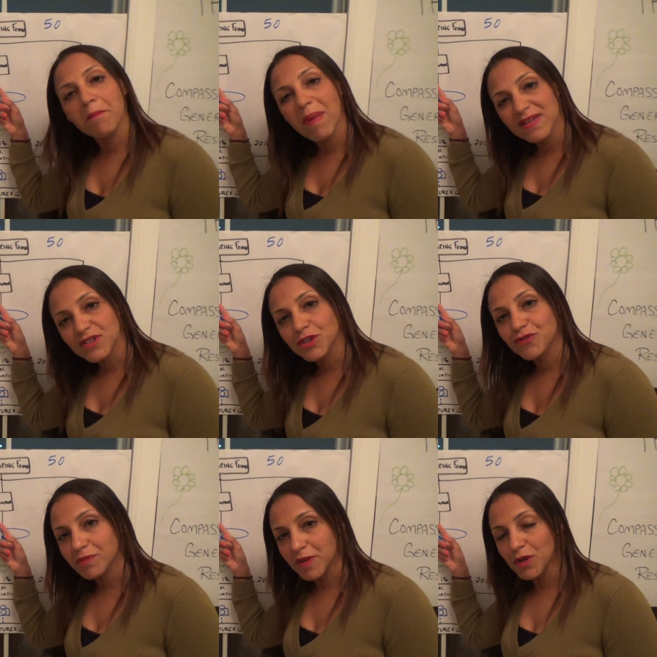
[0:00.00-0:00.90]
ambassador
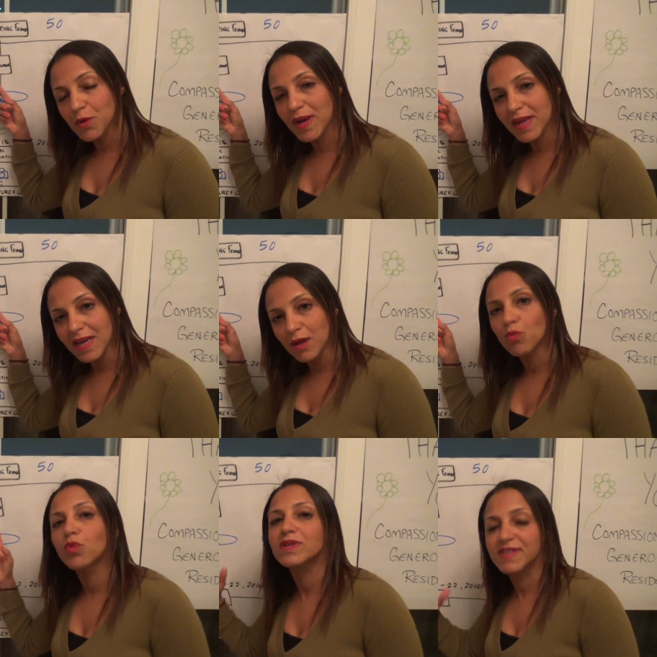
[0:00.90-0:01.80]
from the
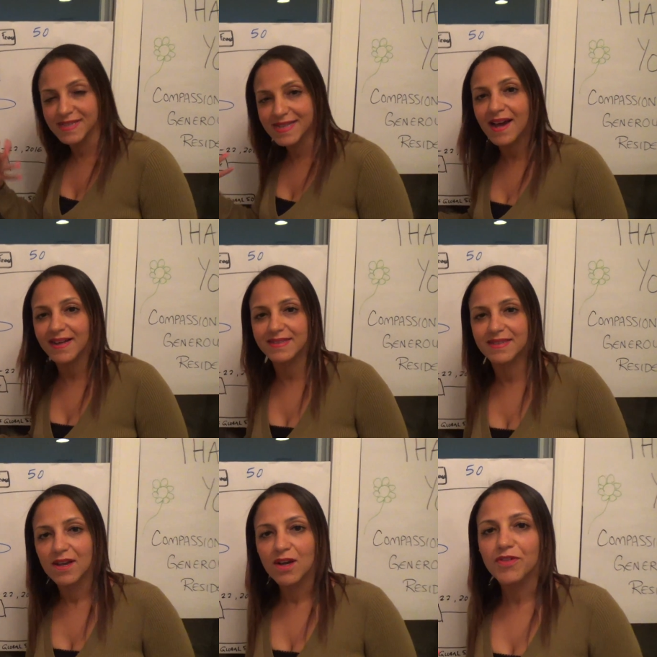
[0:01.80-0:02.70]
UAE will
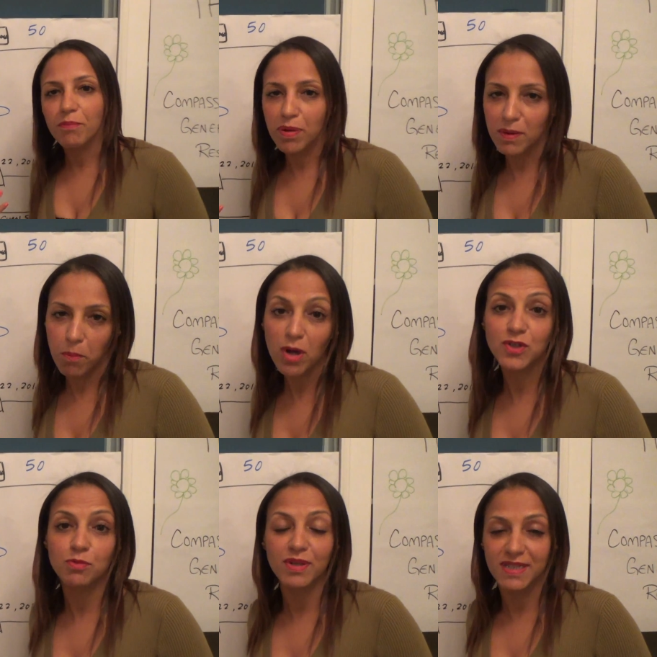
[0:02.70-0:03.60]
discuss the
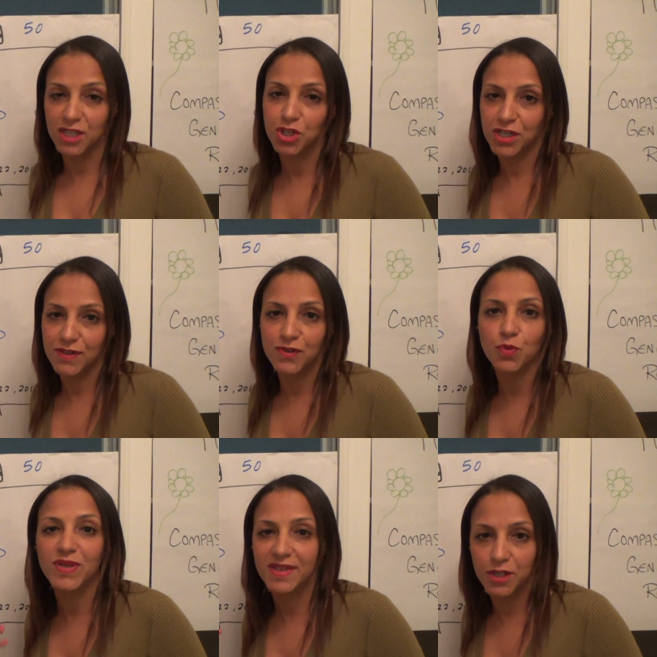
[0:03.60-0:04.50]
possible initiatives with the